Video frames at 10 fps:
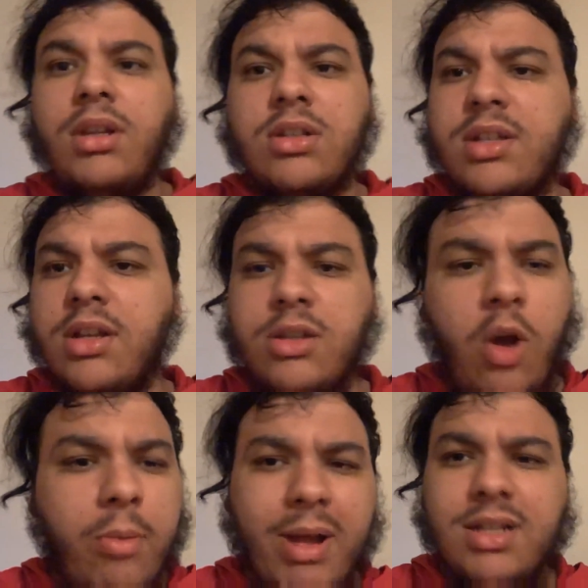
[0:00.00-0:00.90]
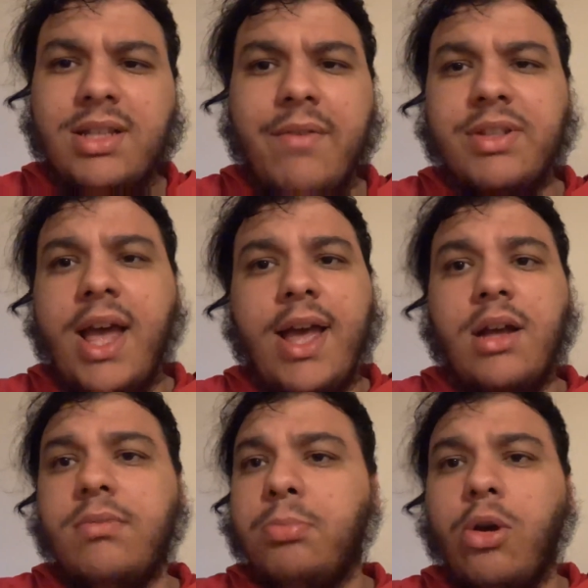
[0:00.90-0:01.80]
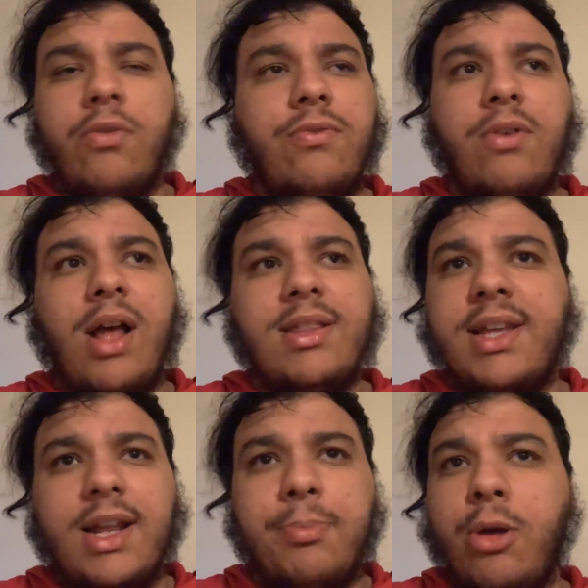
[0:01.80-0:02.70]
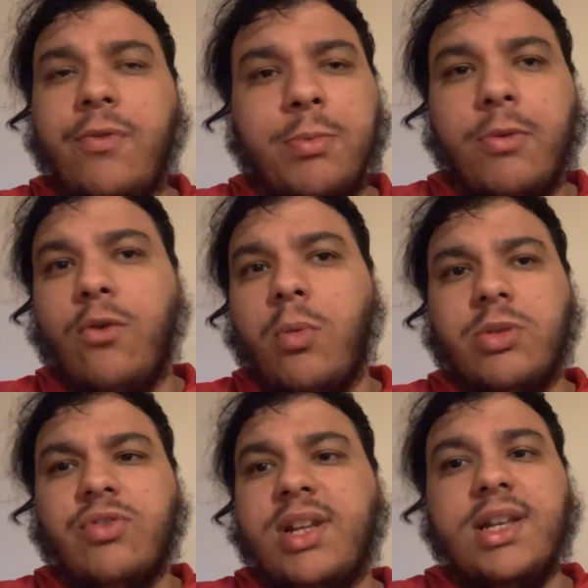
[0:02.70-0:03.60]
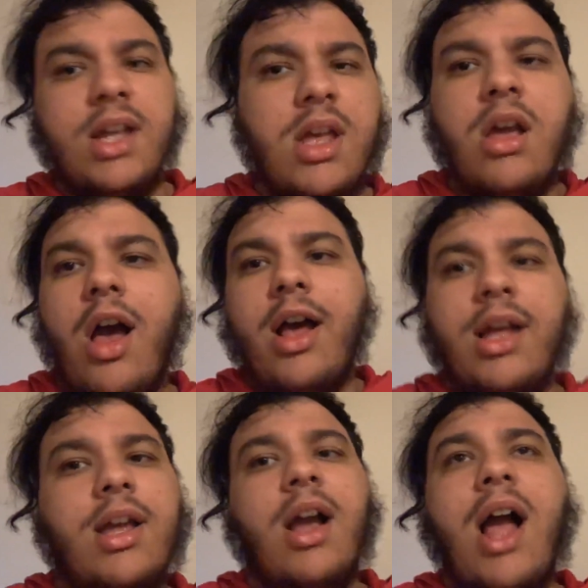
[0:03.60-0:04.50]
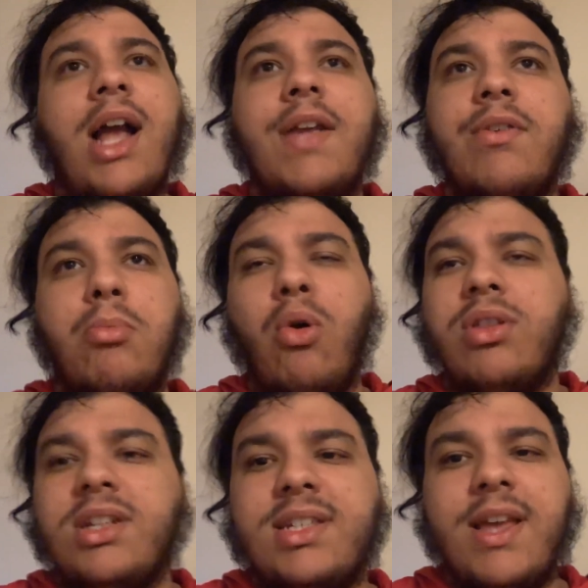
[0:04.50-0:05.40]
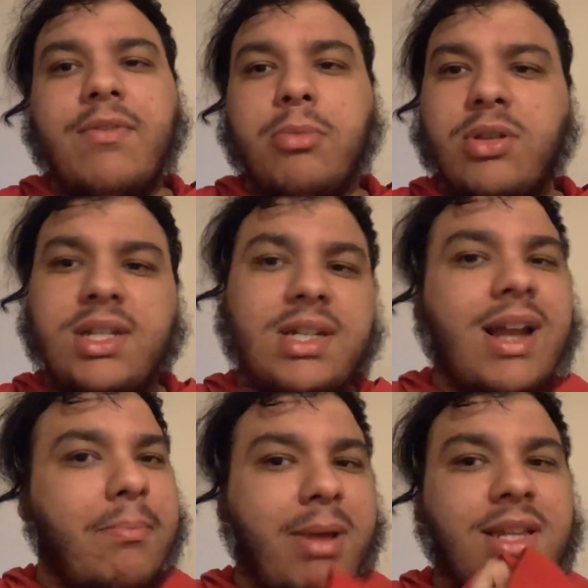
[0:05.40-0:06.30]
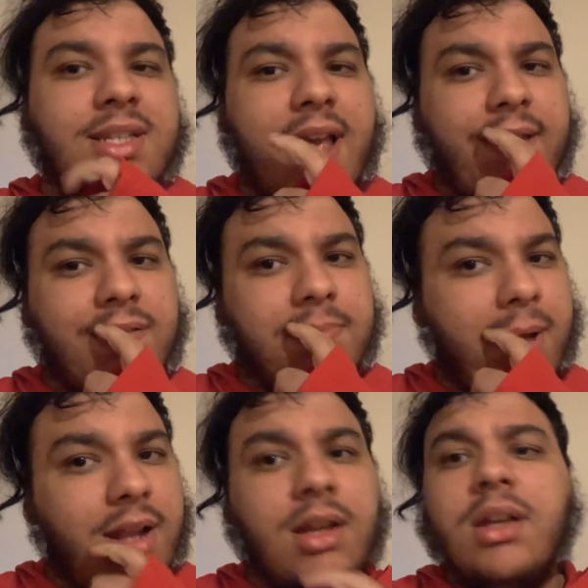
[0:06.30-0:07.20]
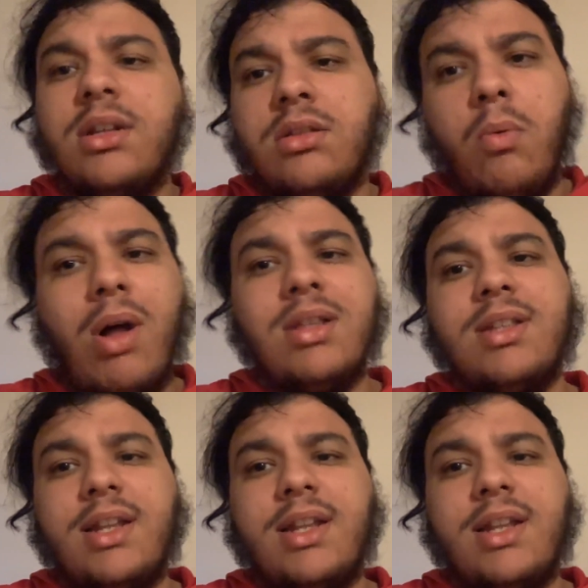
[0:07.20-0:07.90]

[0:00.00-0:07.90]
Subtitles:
So going back to David De Gea, I think he had a perfect performance, really. I can't give him more than a 7 because he didn't have many saves, but the ones that